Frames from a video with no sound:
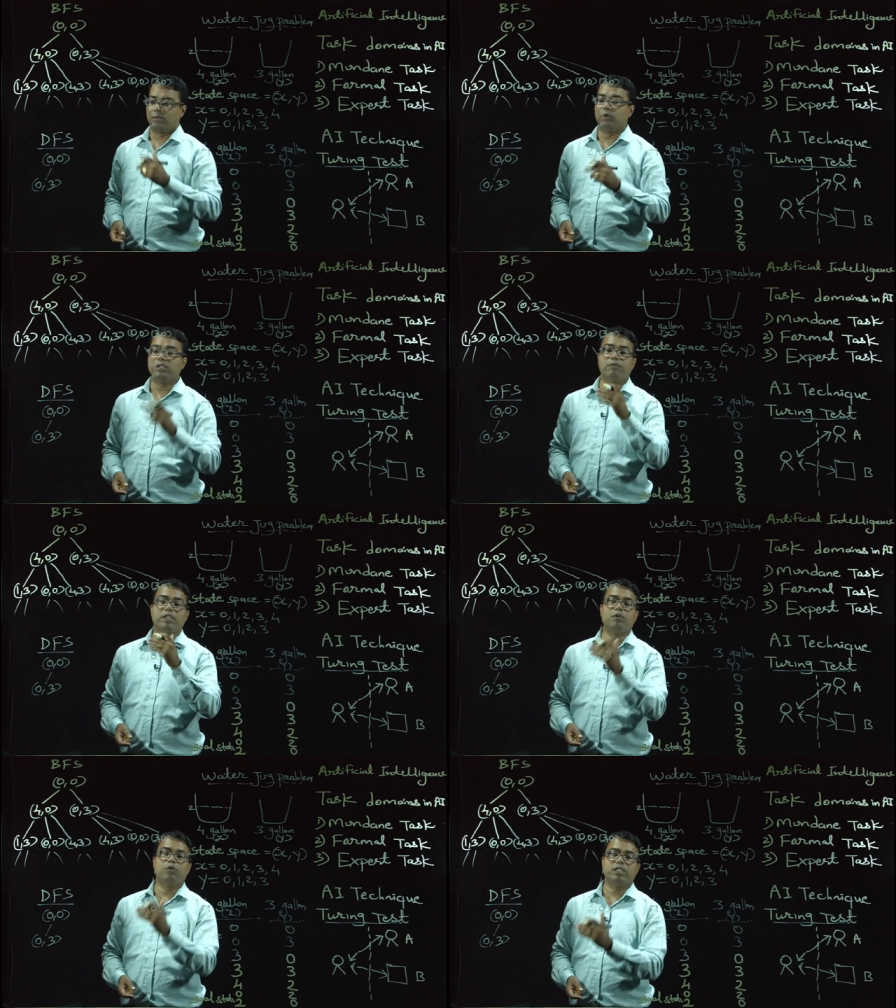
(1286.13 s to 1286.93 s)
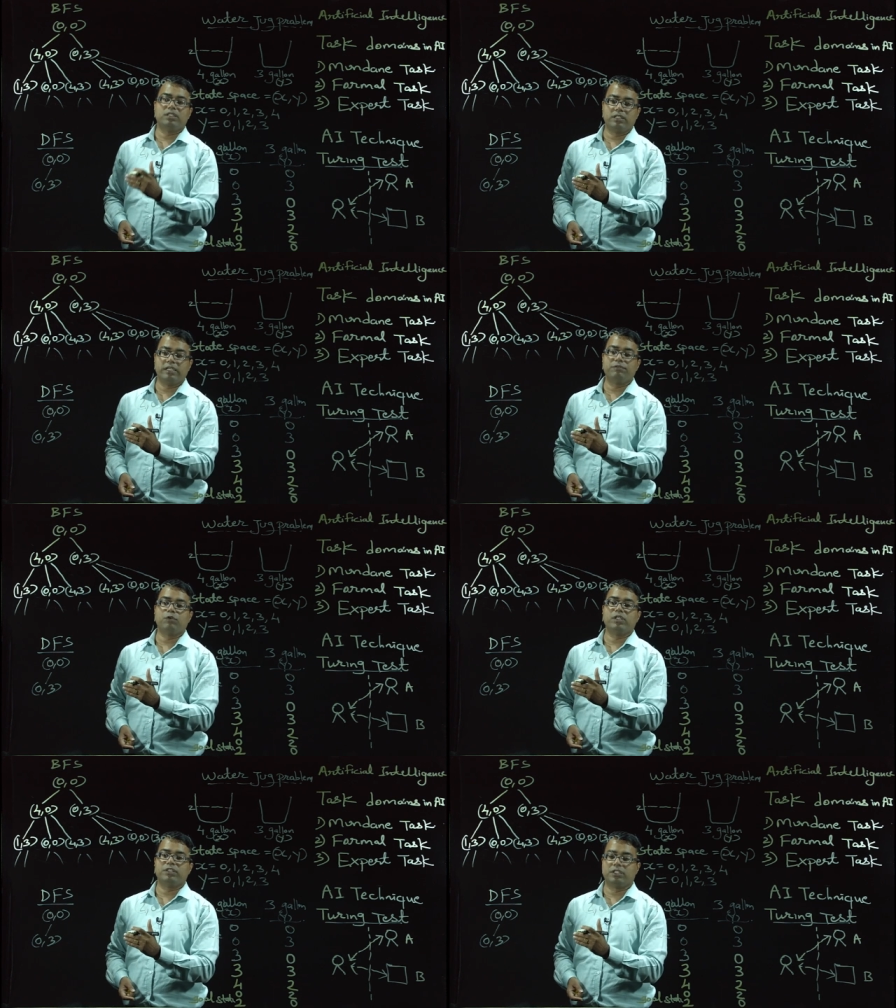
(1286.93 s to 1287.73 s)
only one node is leaf
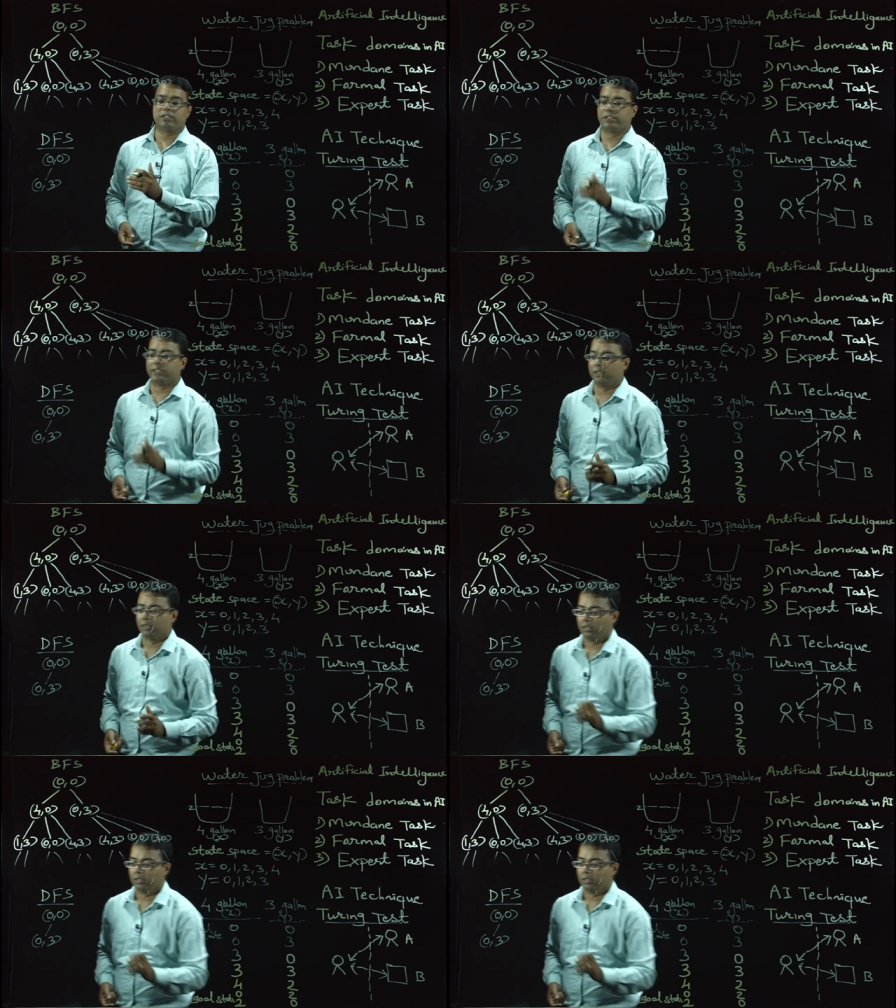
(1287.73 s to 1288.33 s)
node is generated.